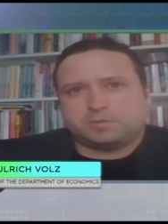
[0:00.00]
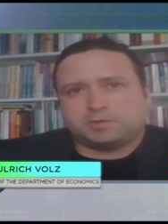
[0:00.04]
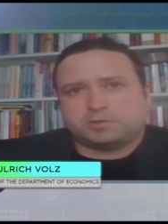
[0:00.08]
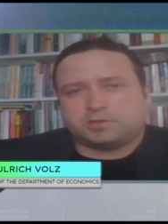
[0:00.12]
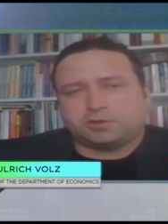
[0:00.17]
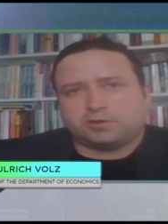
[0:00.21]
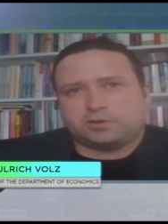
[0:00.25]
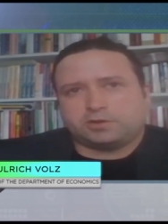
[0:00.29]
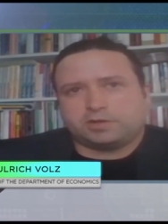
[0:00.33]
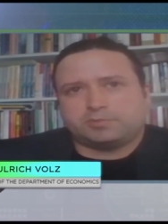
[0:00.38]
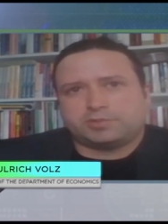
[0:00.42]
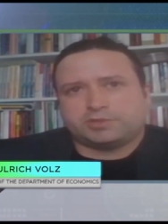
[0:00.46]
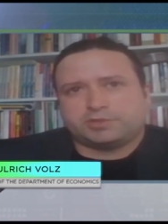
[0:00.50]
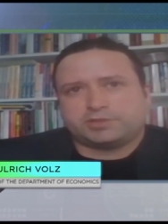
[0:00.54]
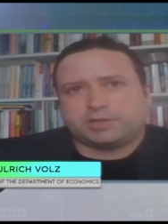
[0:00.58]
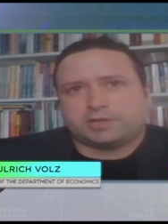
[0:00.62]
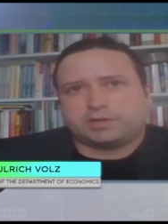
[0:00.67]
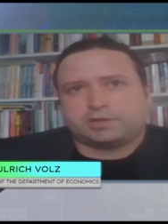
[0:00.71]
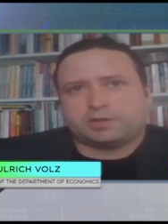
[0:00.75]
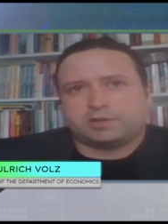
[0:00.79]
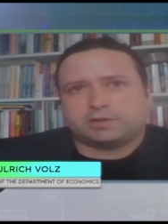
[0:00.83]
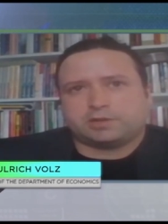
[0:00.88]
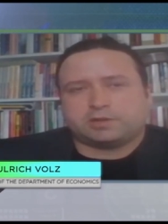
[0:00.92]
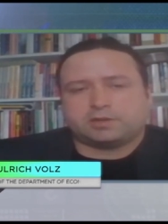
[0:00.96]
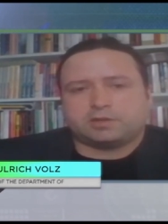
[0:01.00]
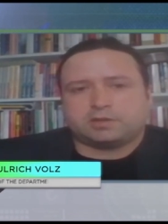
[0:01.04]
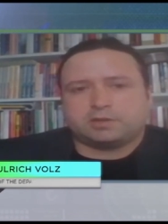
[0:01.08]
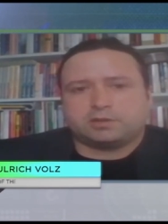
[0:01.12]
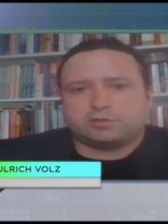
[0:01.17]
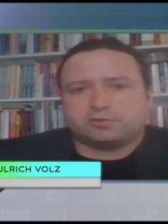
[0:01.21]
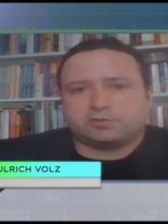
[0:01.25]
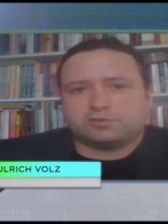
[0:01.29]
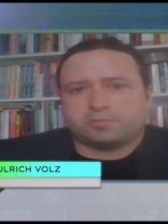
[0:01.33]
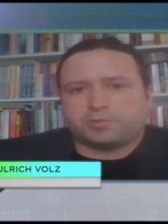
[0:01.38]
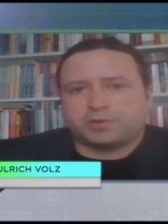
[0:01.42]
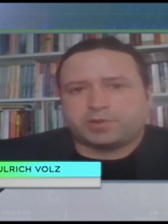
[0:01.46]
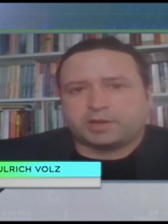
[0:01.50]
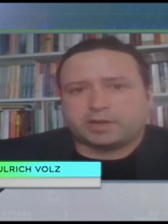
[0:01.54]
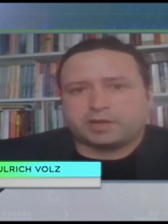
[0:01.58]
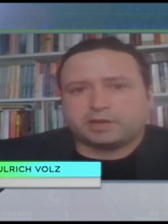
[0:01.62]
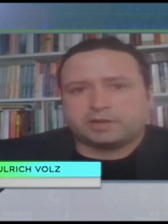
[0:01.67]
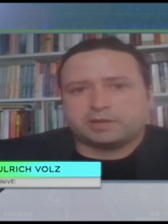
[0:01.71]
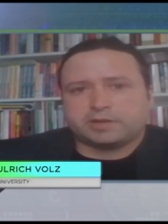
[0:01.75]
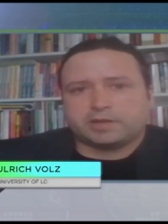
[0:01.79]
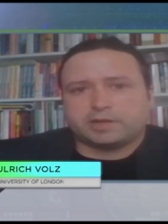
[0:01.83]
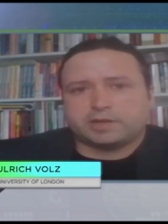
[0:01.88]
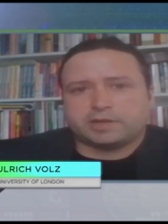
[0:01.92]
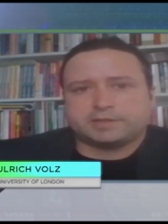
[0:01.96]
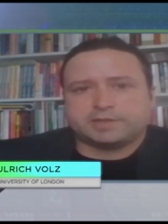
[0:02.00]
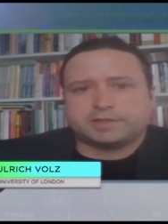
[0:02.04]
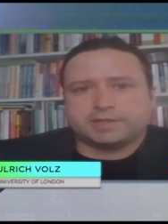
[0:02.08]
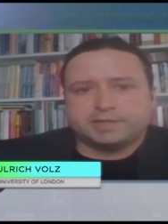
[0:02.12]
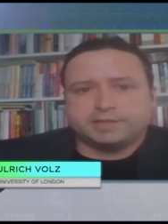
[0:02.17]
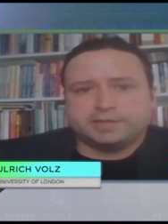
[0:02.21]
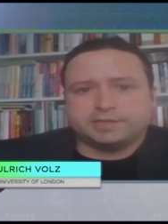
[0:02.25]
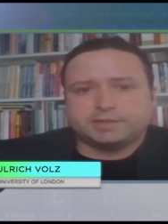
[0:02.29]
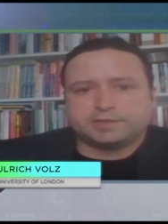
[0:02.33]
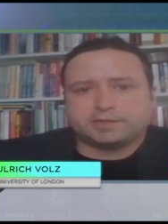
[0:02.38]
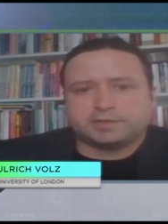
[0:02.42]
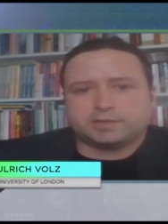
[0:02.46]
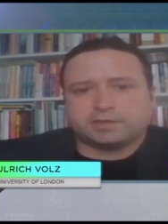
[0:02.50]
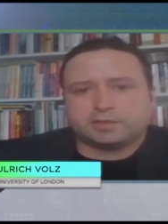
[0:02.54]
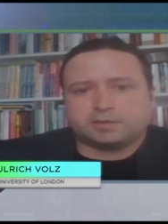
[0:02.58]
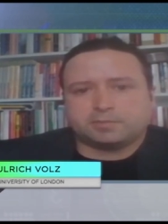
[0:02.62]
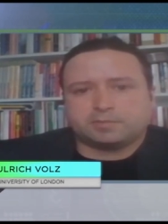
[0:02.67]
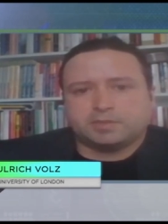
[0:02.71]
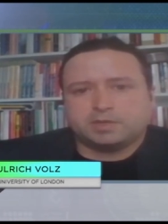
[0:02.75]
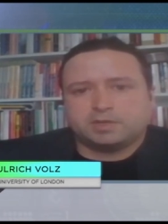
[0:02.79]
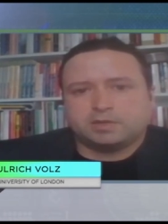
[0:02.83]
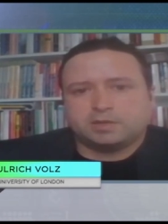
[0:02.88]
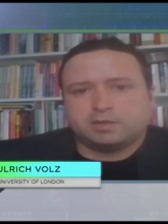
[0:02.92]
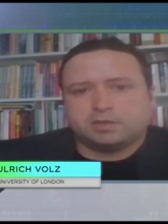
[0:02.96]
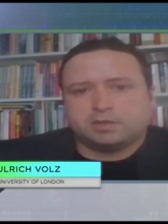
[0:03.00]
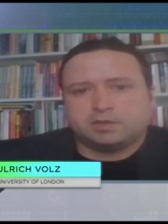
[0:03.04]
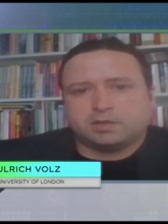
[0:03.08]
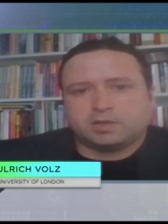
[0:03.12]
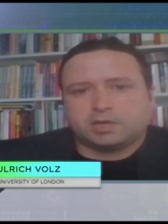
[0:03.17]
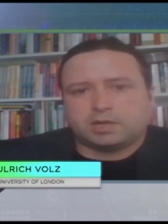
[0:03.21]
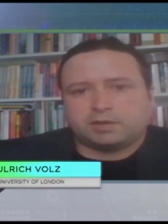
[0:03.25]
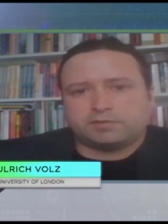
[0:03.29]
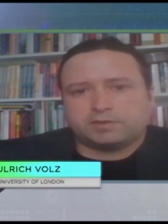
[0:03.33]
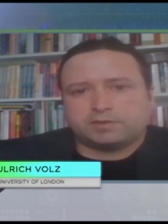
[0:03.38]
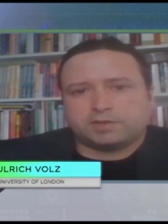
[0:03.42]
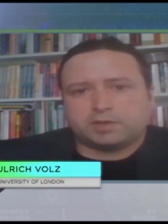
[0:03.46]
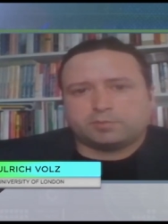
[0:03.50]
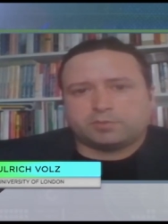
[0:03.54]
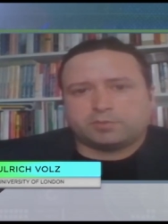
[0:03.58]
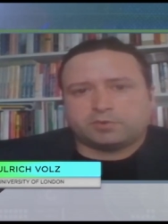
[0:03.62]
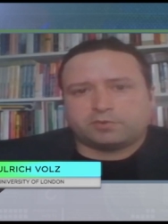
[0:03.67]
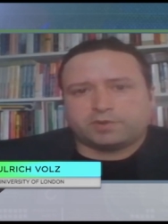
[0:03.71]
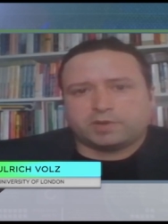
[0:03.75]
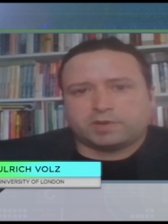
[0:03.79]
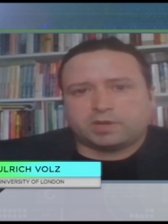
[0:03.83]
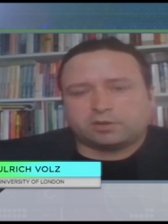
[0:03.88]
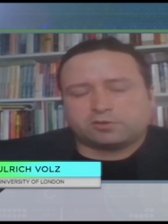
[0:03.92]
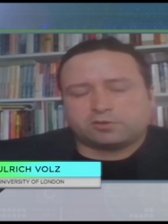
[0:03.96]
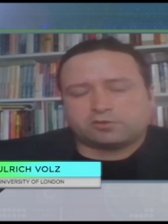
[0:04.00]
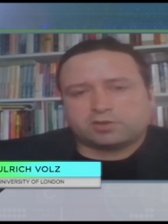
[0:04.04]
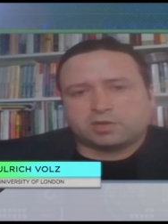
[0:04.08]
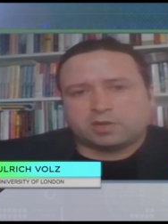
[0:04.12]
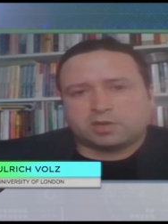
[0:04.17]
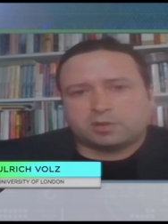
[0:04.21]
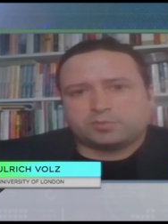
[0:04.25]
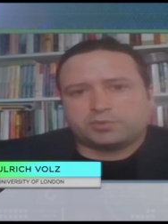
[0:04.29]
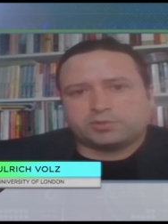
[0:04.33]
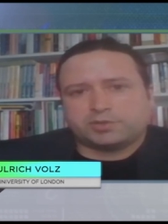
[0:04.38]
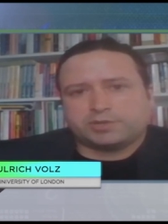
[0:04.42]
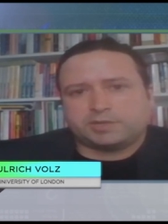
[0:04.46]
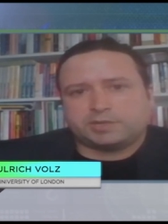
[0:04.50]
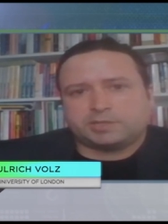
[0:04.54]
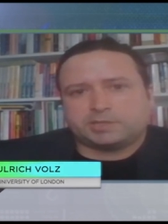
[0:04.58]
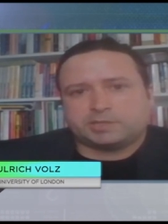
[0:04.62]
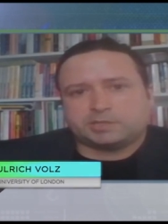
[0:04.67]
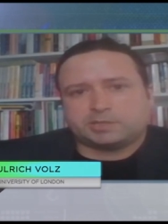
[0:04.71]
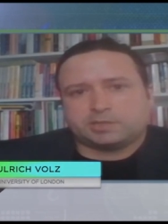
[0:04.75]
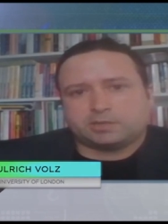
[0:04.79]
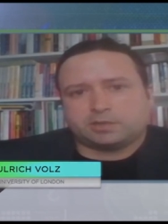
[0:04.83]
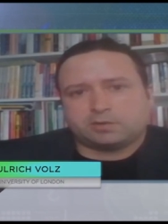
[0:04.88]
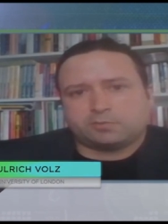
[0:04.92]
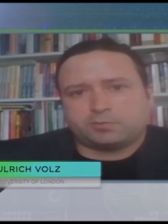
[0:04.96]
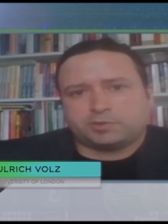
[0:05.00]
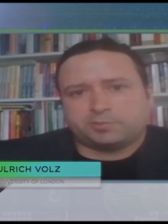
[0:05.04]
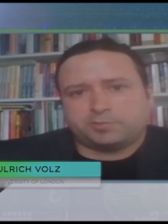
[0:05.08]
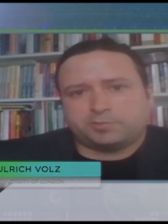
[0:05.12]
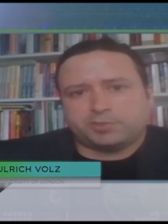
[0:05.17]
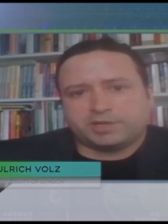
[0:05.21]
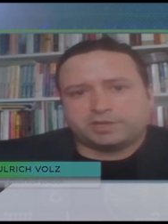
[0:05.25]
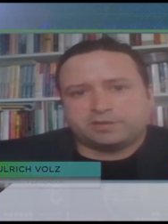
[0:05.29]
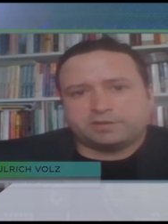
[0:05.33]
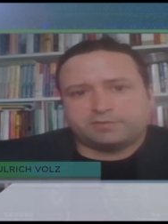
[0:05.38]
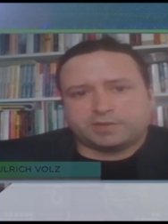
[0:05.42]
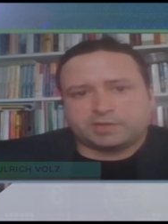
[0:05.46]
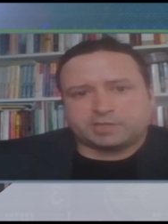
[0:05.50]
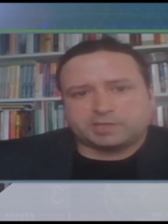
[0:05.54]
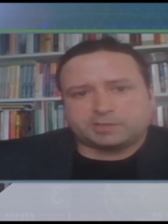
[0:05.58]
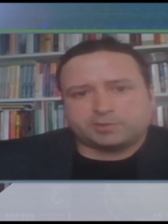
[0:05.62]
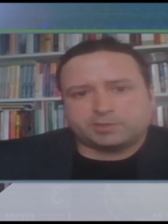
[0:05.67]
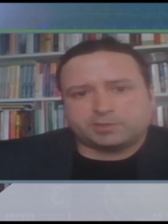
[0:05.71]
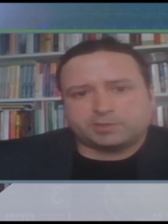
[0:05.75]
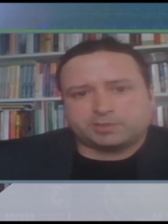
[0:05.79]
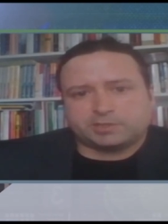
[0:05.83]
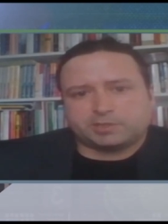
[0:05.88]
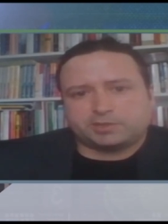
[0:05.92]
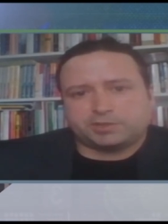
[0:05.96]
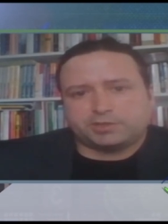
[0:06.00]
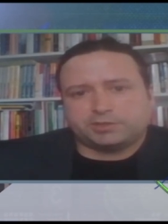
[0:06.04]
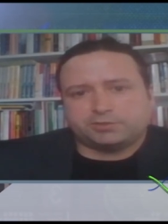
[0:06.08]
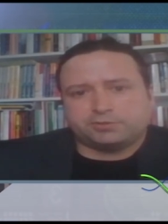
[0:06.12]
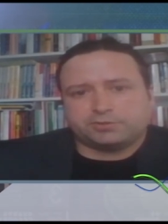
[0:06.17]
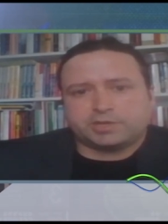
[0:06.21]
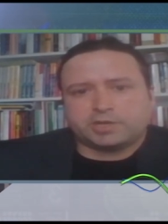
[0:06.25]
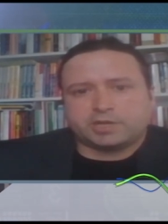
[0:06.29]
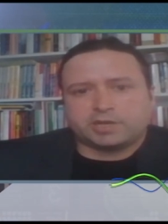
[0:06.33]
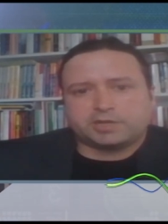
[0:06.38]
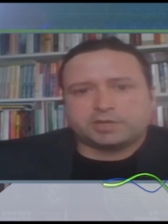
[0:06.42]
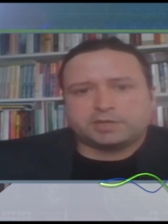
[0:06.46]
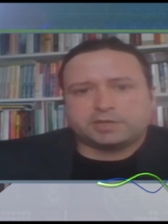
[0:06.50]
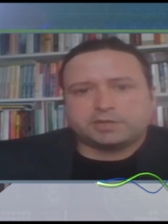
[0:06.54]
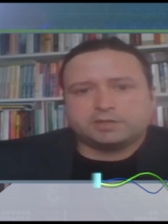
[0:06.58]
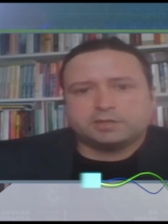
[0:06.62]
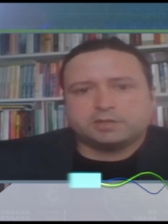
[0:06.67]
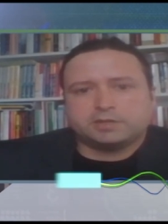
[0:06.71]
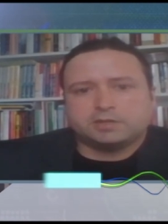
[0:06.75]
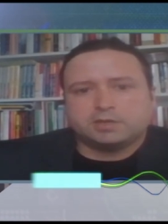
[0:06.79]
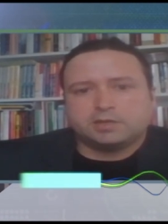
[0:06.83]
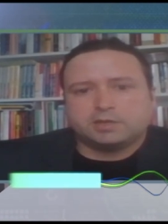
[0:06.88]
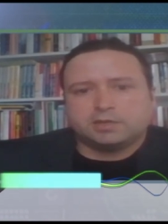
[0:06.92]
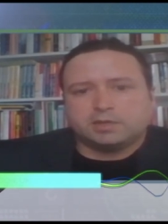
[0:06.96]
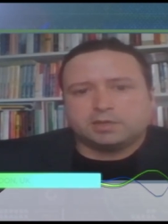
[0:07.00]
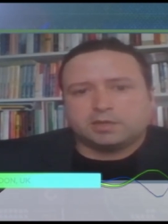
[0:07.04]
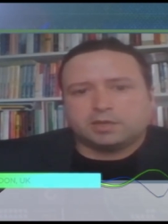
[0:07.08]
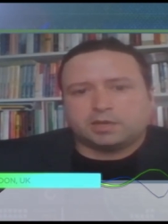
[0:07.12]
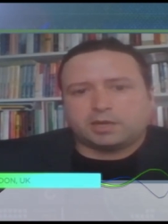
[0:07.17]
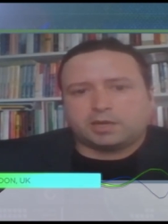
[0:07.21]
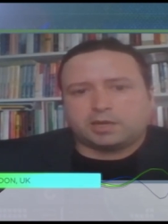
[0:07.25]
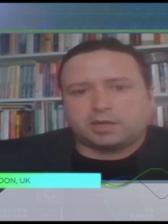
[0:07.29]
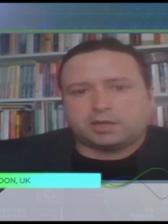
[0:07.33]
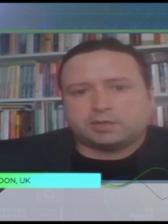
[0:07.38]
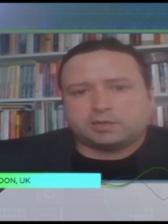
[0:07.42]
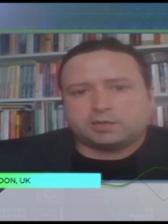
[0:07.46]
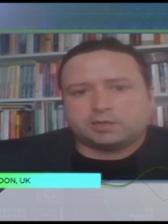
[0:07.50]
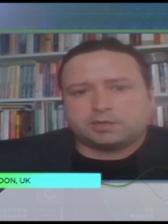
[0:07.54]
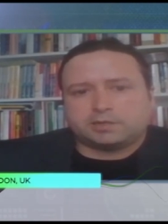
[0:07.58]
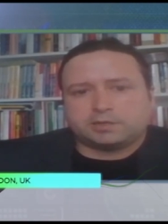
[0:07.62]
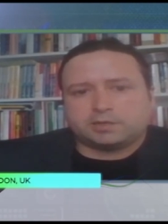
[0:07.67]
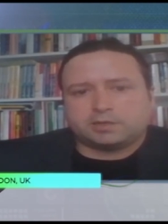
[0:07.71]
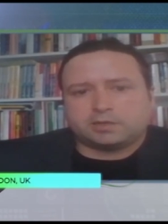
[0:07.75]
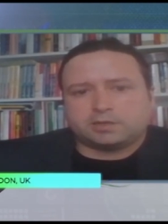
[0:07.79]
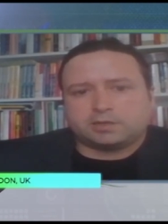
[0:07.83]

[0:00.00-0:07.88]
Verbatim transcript: so in particular, Japan and India have a number of large companies with big investments in the UK. And